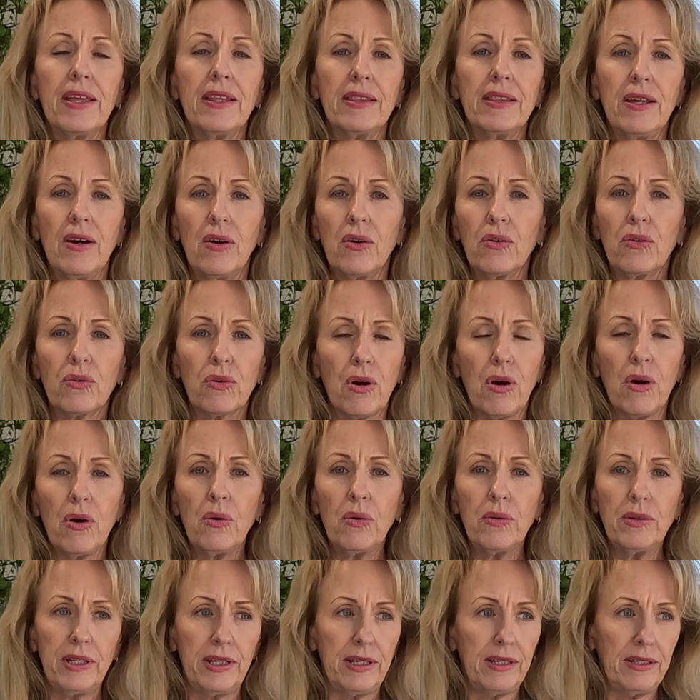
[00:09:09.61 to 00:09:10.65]
they'll
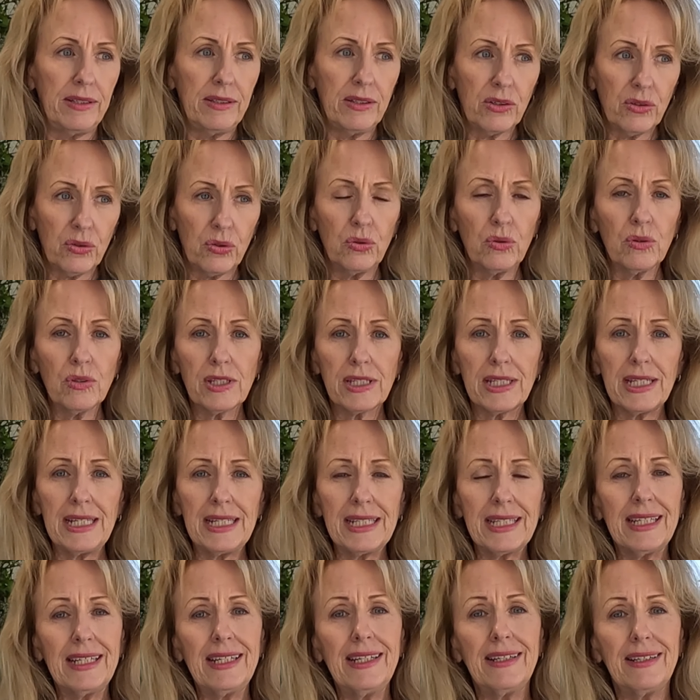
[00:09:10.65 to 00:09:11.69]
grow in the cool
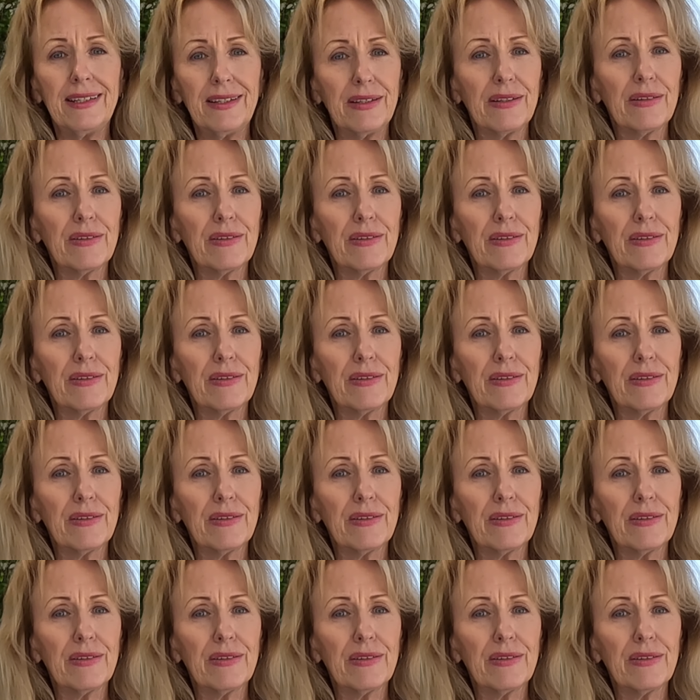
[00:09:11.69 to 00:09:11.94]
season and then